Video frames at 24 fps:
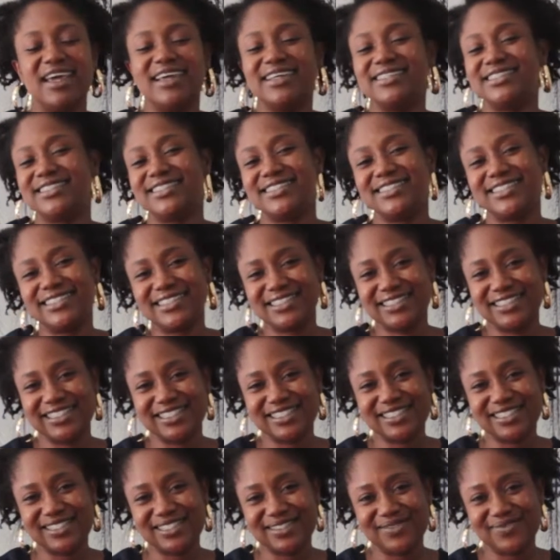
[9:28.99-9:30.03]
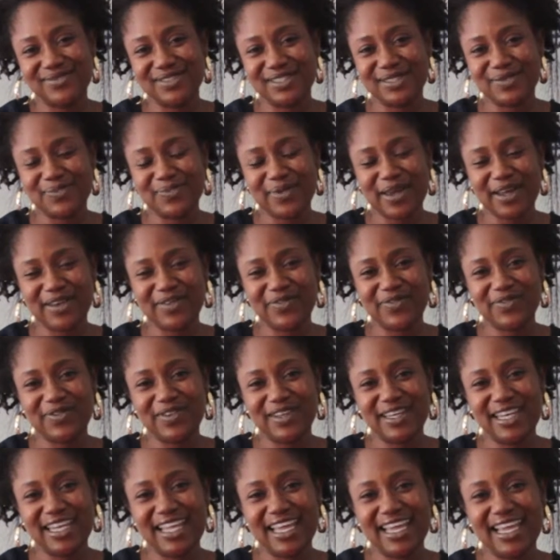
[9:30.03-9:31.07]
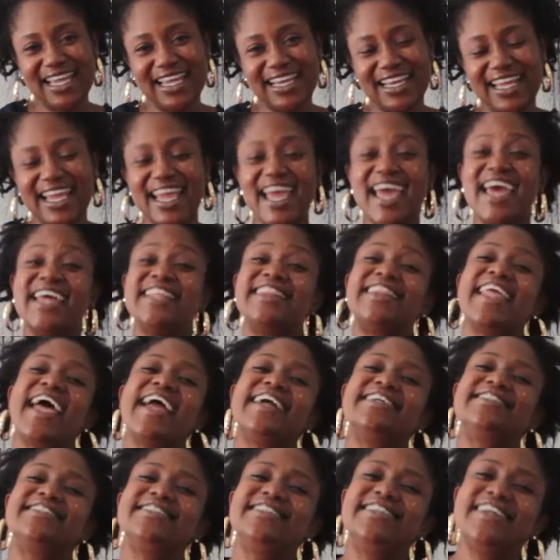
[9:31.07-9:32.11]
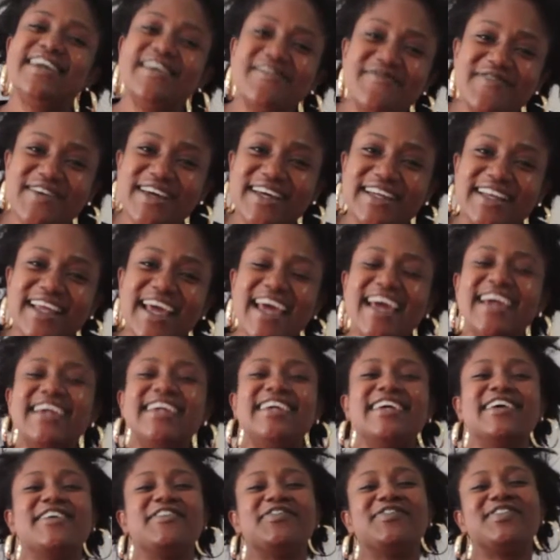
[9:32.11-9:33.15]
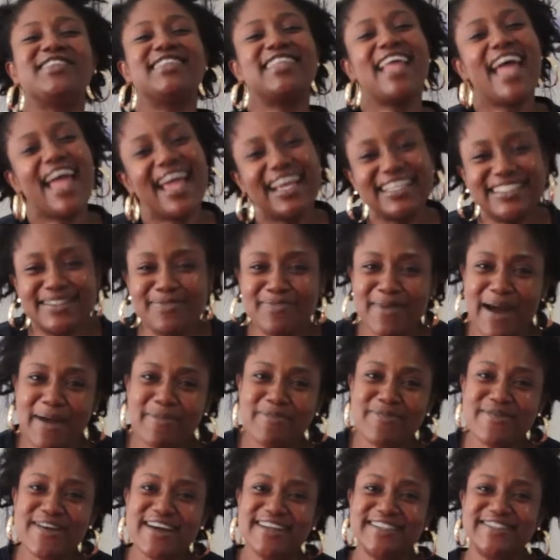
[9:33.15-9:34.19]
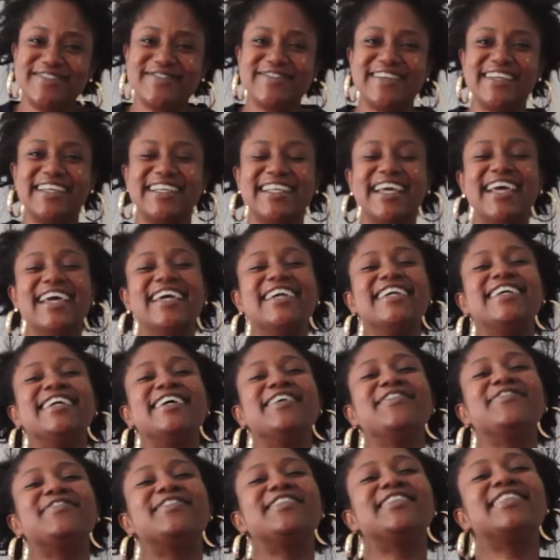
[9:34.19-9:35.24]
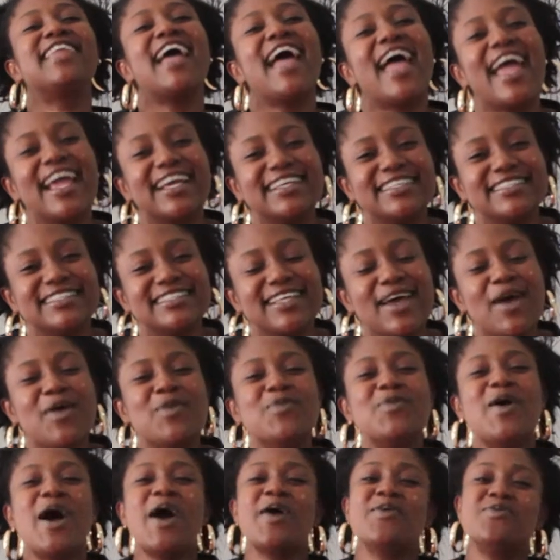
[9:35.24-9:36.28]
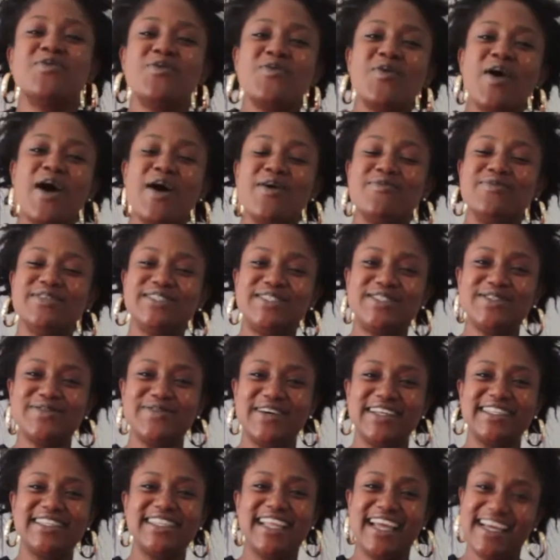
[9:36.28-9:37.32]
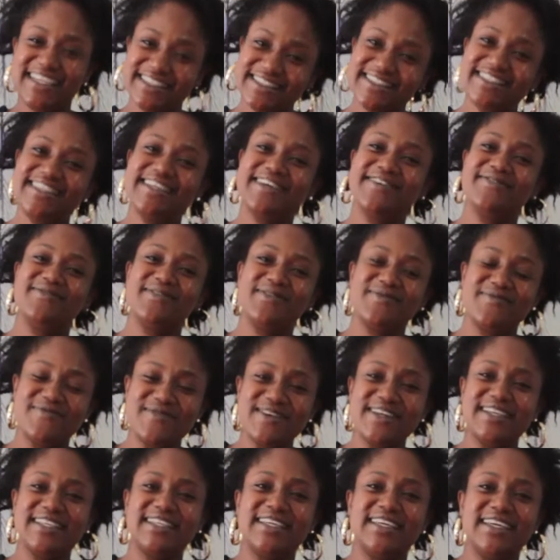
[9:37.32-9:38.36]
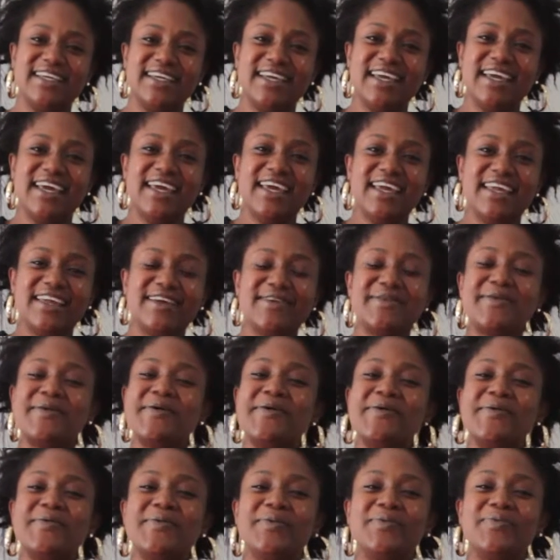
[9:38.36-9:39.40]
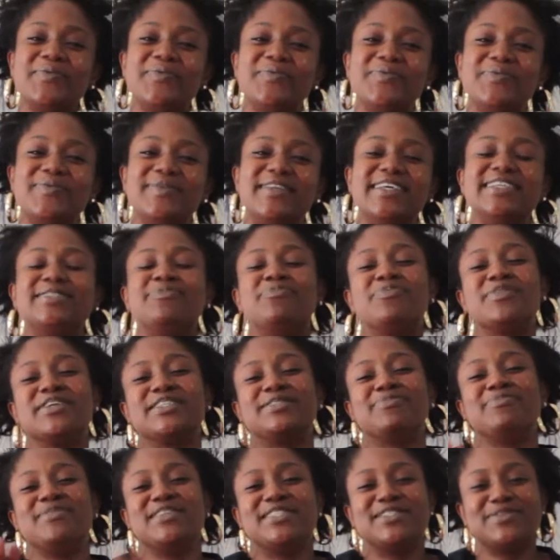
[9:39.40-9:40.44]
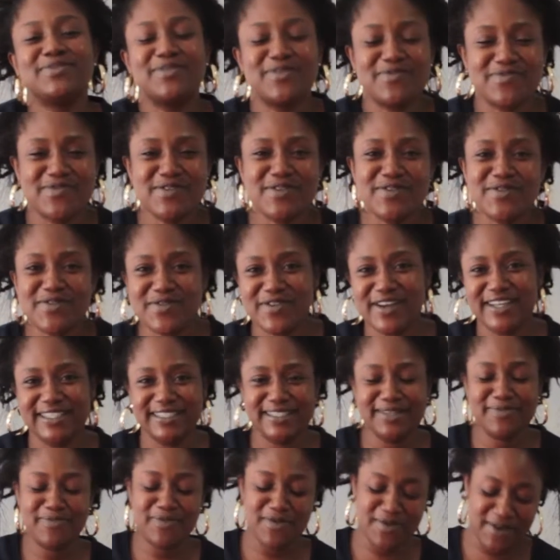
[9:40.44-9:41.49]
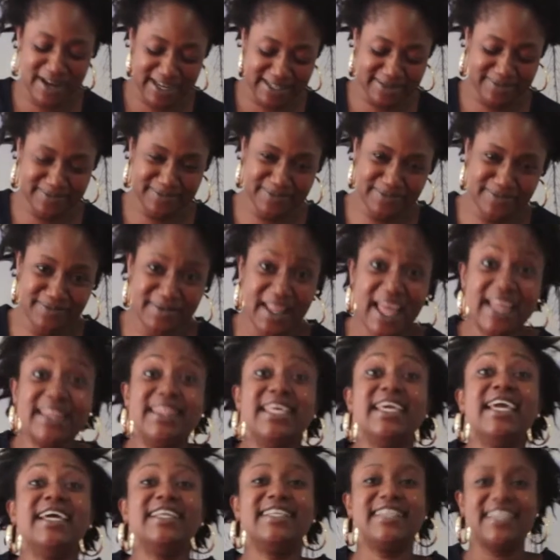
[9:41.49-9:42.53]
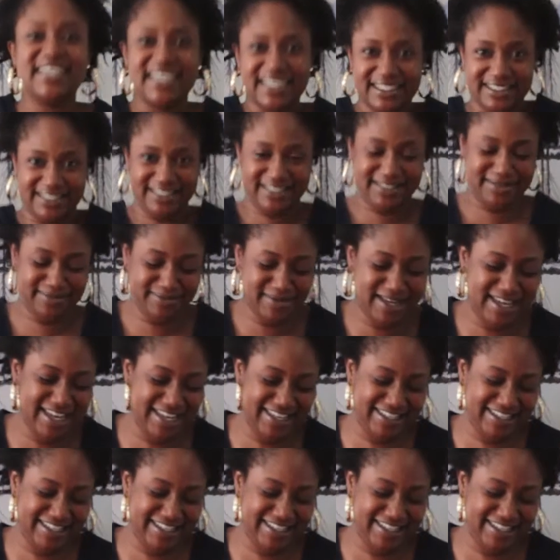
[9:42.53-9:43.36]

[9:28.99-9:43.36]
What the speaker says: It's the disrespectful lady. Thanksgiving. Give thanks, my brethren. Give thanks. What go on with you in Thanksgiving, really? This brings me to a real crazy point. The Indians.